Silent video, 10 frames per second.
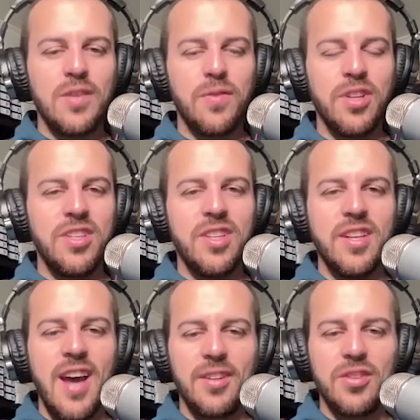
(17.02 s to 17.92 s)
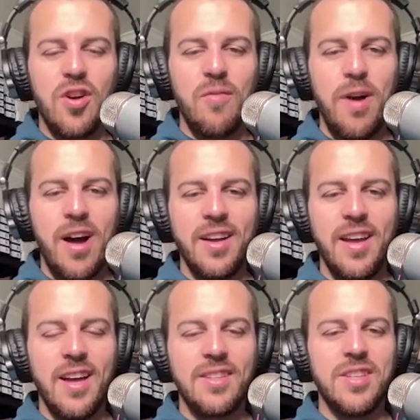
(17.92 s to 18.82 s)
for listening to the Cactus Golf
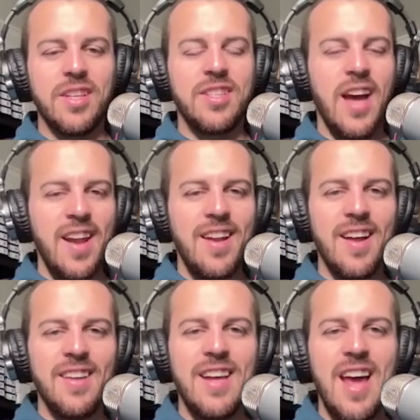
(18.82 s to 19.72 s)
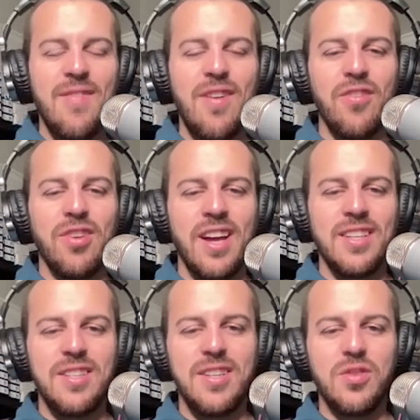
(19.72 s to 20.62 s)
Podcast. Excited to have another
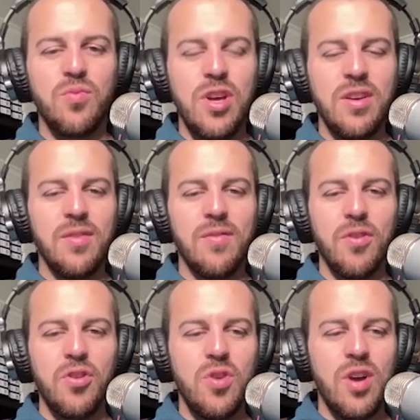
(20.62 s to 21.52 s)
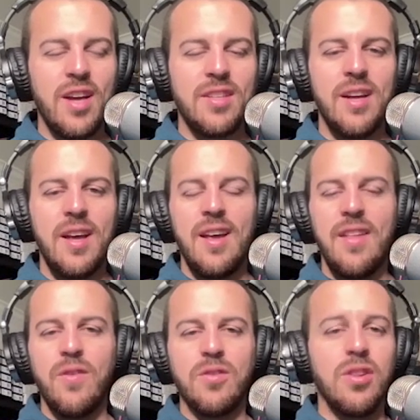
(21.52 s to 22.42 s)
guest this week for you guys.
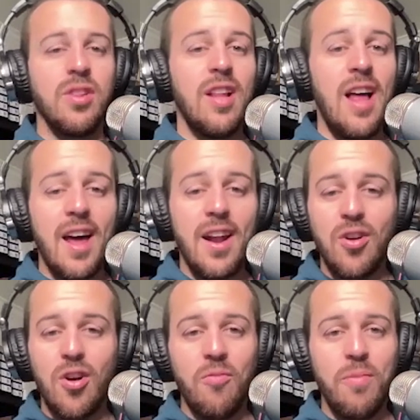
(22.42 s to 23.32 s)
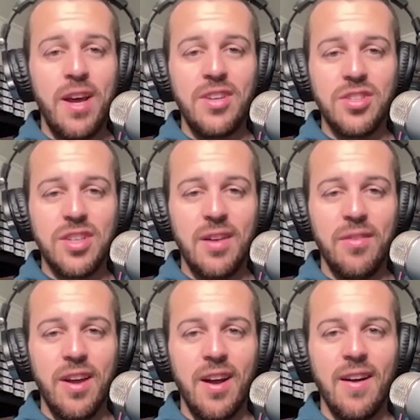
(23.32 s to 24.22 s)
There's a lot of golf pages
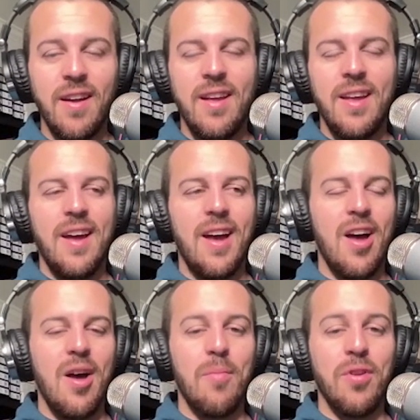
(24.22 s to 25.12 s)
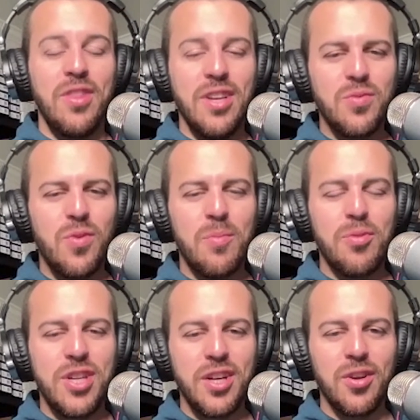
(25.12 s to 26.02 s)
out there, but this one in
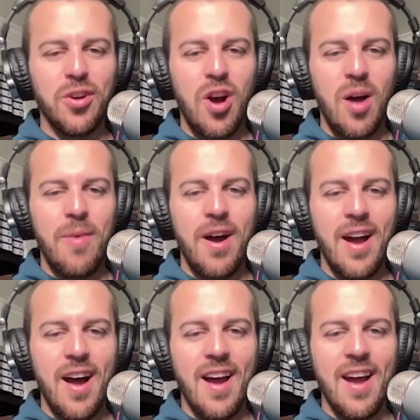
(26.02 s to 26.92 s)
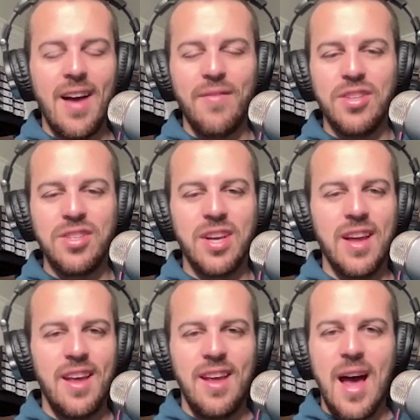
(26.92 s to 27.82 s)
particular caught my eye, obviously.
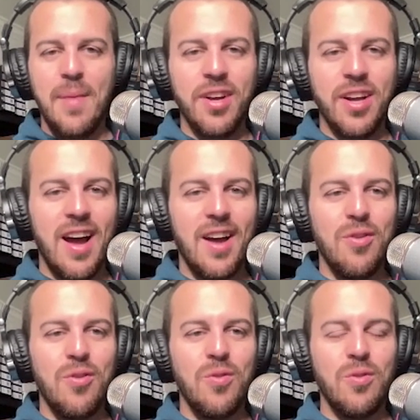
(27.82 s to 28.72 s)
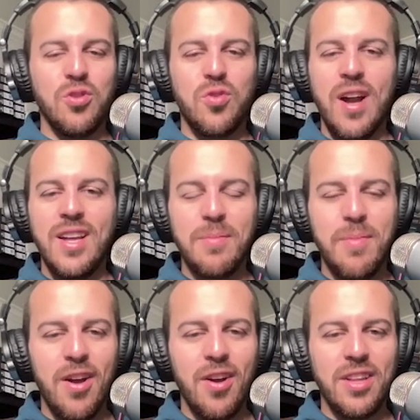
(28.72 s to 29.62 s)
I'm a guy who's trying to get
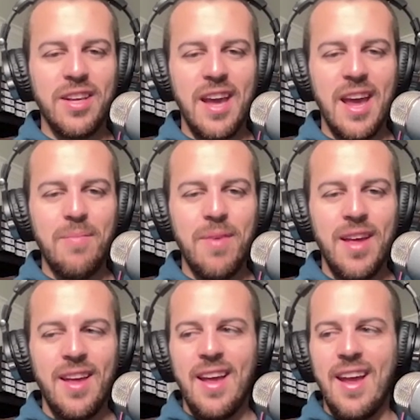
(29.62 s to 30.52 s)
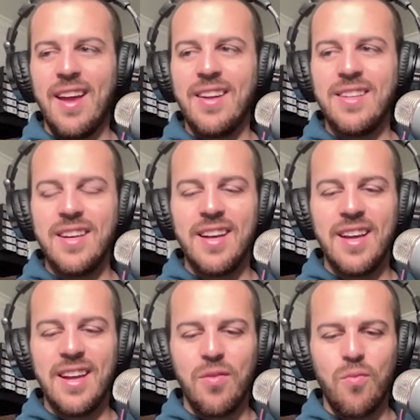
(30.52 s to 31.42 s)
better at the game, and
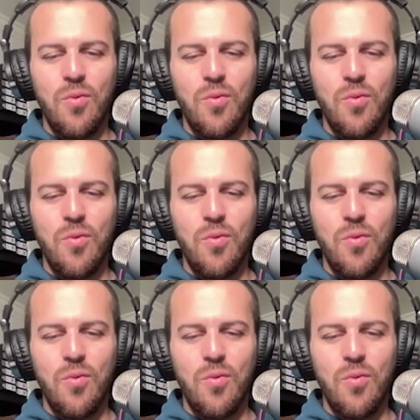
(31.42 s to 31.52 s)
how